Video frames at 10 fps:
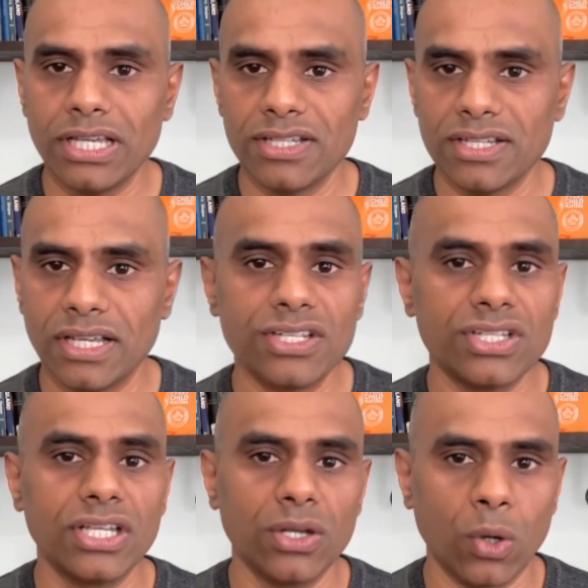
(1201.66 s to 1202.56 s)
is
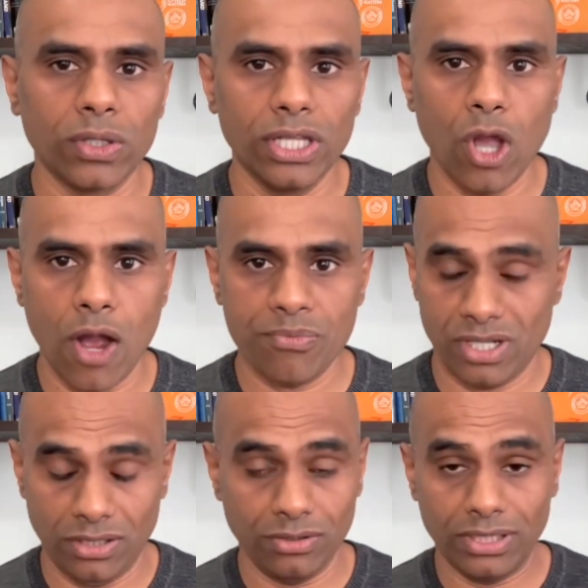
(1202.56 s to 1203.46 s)
the only
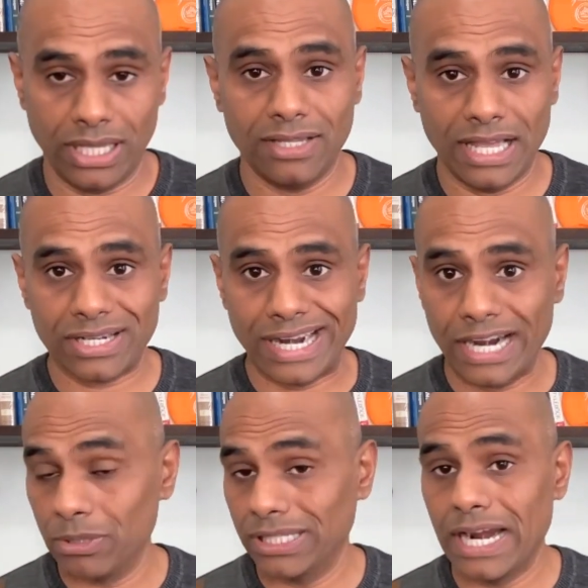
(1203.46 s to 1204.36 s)
option. That's
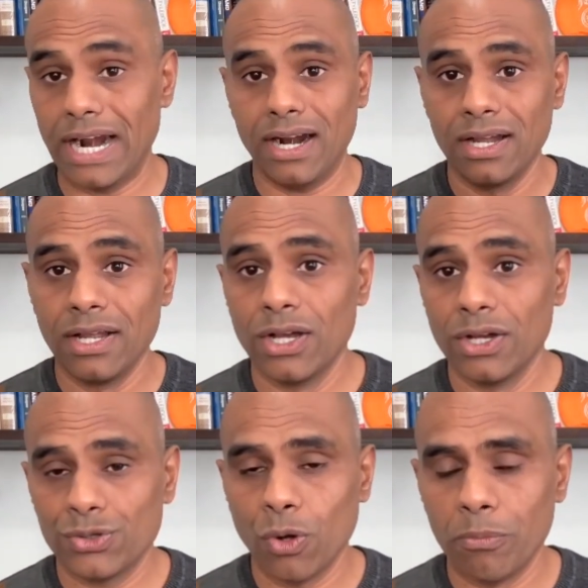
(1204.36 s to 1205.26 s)
great, but there are
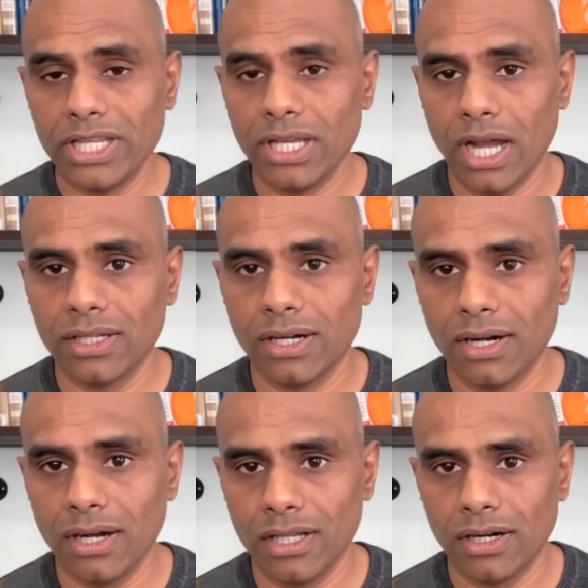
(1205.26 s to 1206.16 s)
so many
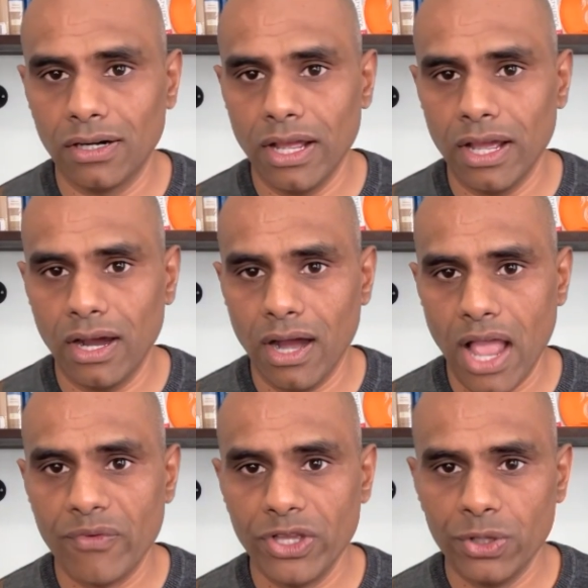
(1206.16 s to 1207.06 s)
other
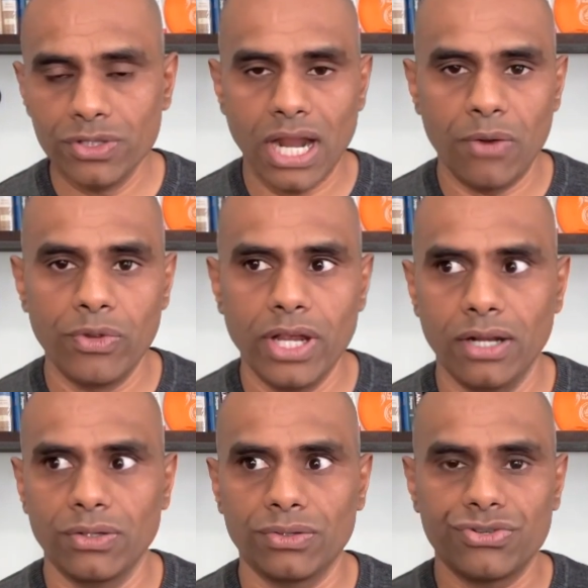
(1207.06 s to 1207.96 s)
avenues that we
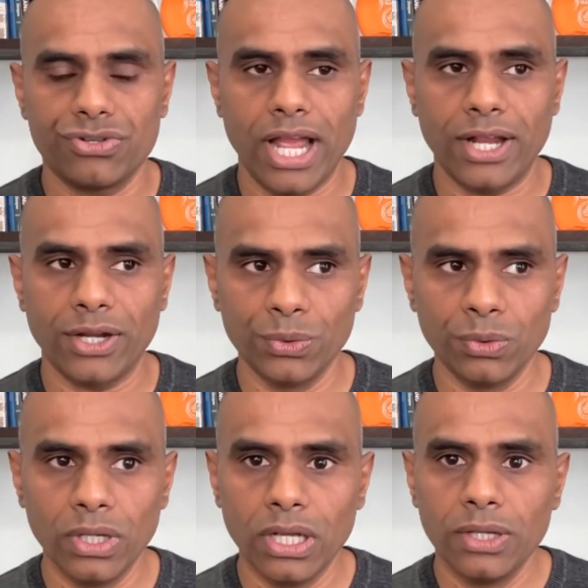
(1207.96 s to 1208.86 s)
are trying
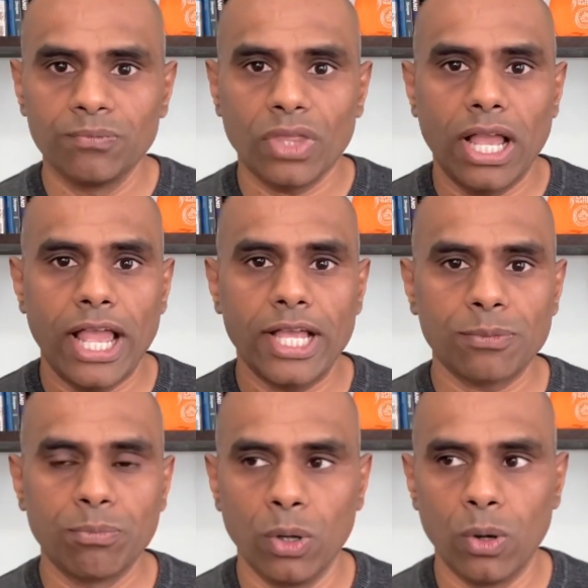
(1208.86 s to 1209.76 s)
to
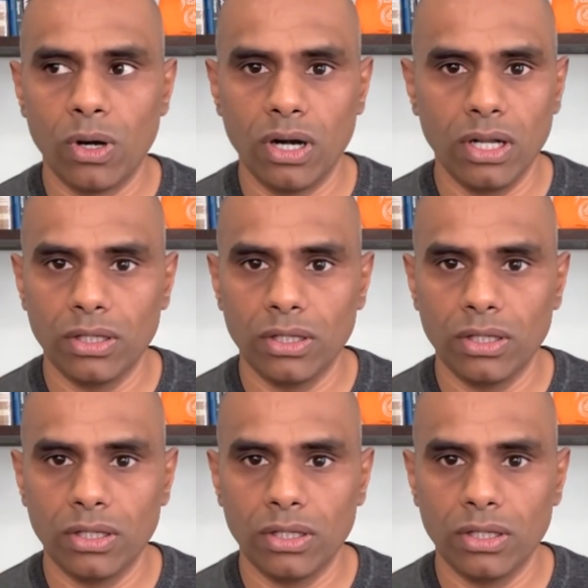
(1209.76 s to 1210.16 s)
explore,